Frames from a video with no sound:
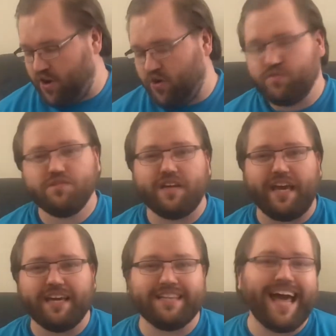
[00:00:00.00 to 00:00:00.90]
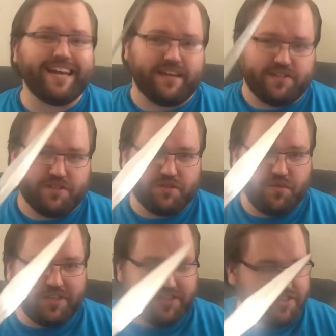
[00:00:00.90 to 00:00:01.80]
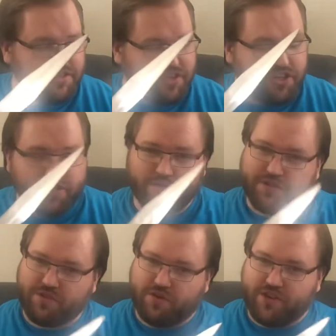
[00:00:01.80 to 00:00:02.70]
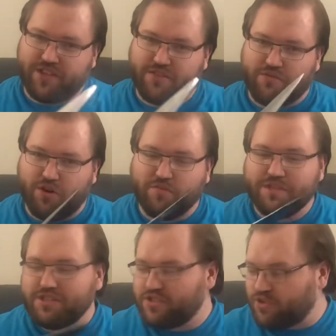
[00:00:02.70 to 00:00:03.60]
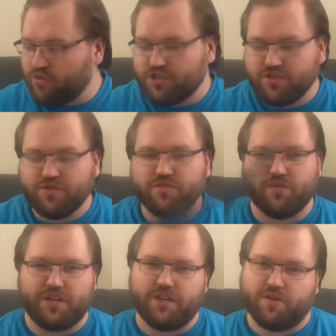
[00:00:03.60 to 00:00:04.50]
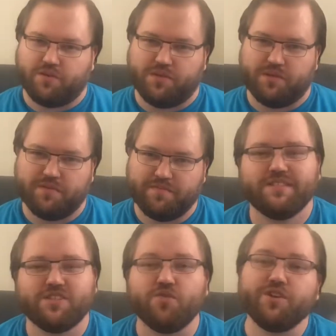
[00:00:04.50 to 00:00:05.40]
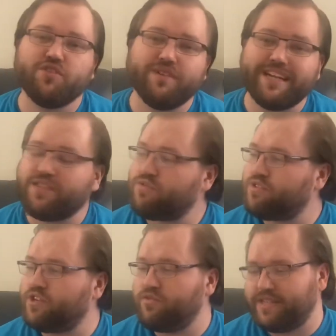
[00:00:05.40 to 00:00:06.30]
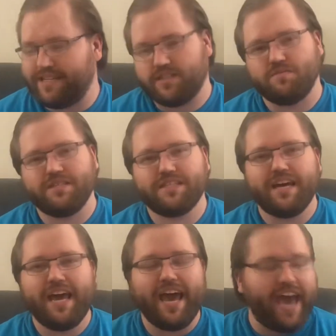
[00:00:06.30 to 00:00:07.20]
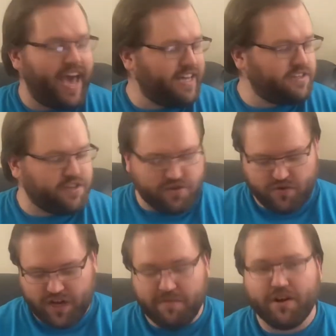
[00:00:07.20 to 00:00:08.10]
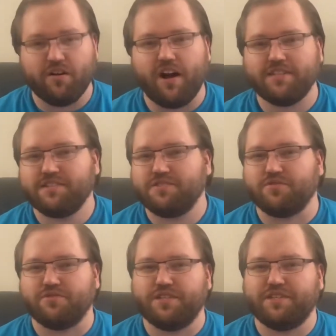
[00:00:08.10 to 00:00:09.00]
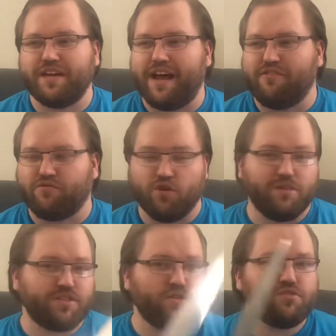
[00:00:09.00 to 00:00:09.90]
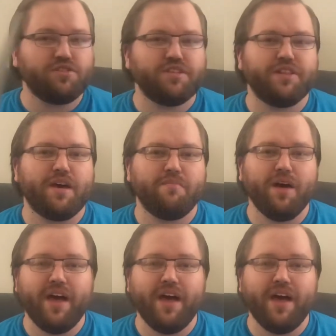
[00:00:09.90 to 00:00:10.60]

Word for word: owns a gladius, which is the short sword that the Roman soldiers would use. So when you're reading through the New Testament and you come across stories that have Roman soldiers in them,